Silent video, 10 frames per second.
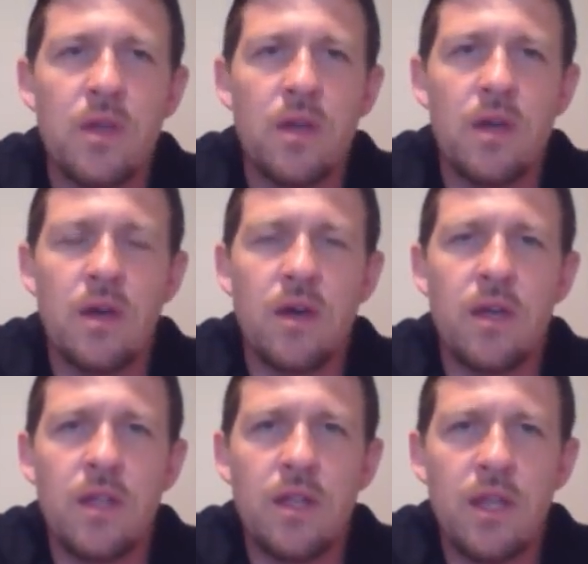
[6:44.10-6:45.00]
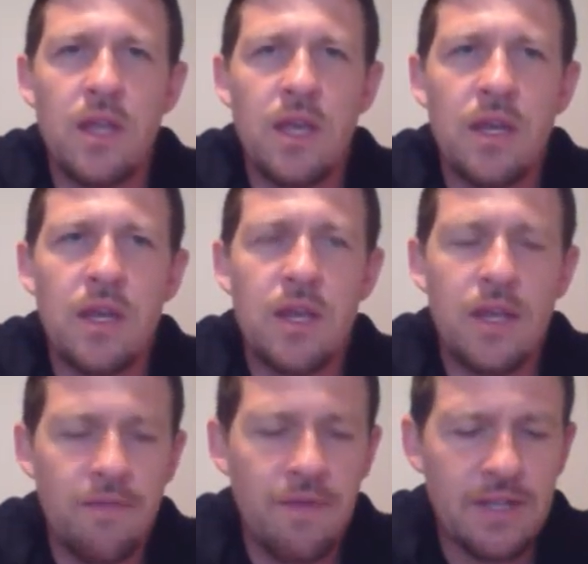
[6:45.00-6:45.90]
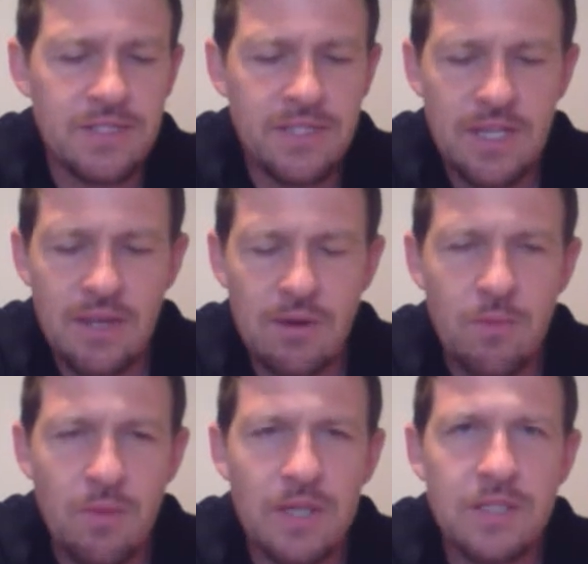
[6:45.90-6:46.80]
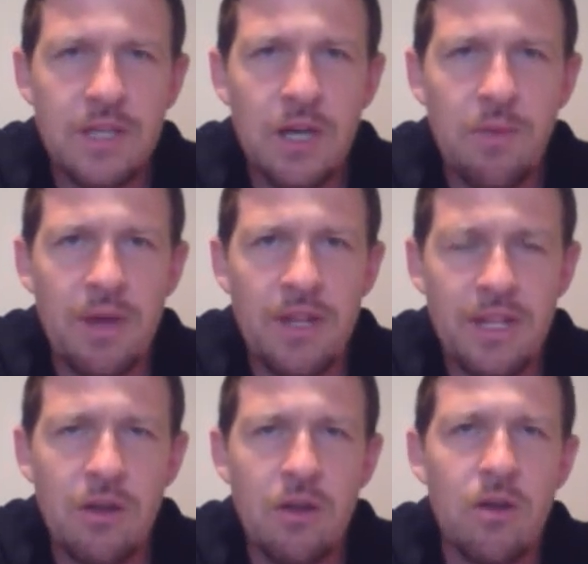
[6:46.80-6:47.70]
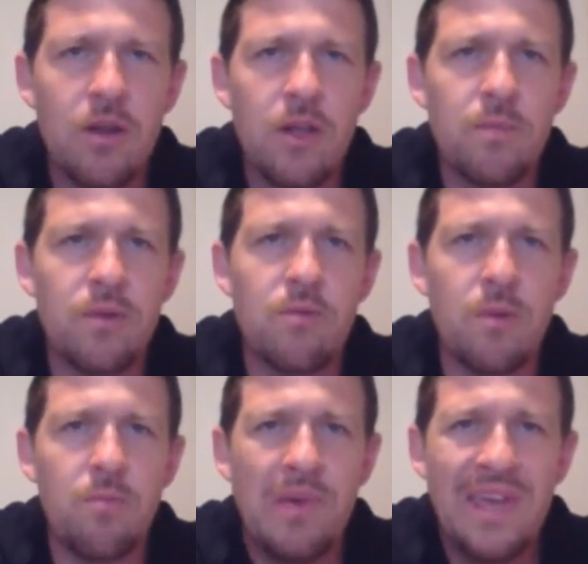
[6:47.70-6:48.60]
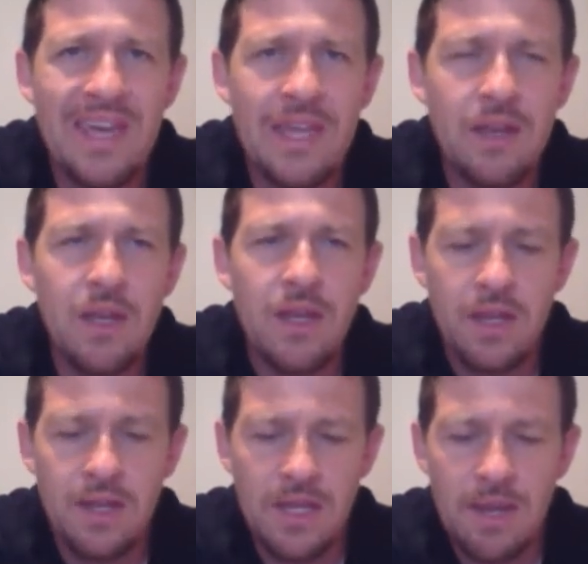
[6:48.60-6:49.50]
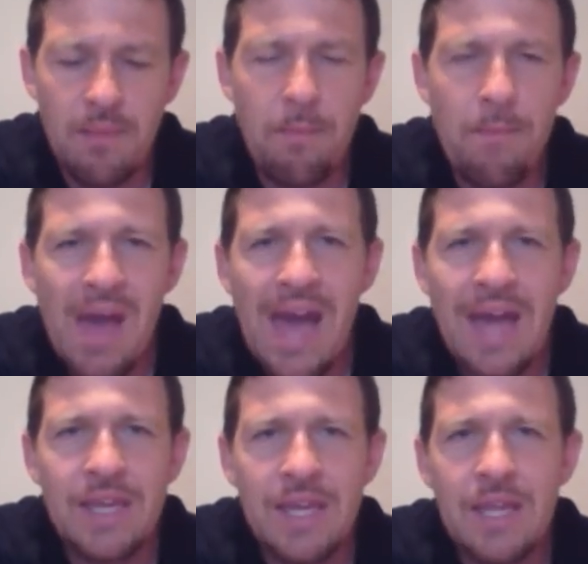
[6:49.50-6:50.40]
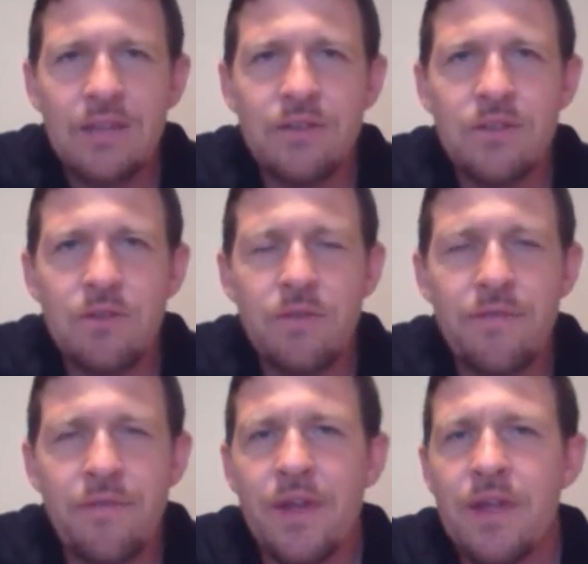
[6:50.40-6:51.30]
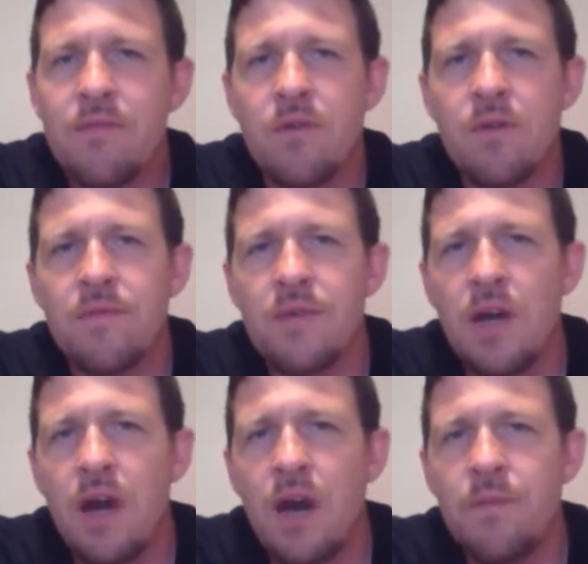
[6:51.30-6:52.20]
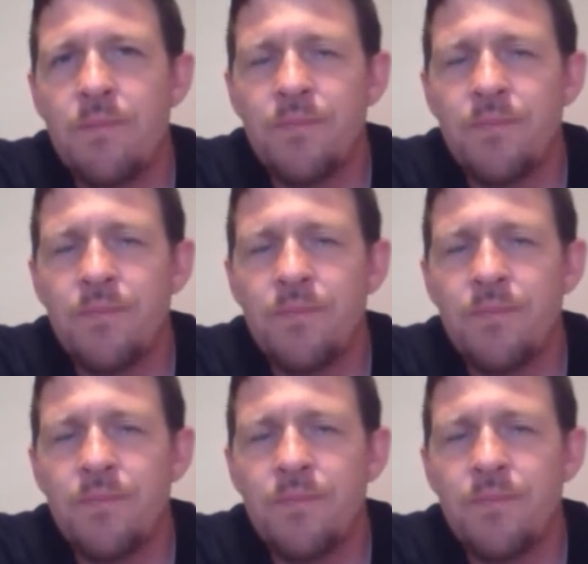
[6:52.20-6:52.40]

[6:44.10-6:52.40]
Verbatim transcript: uh, and, and and if I sin or mess up, I need to hurry up and repent to get back into the favor of God.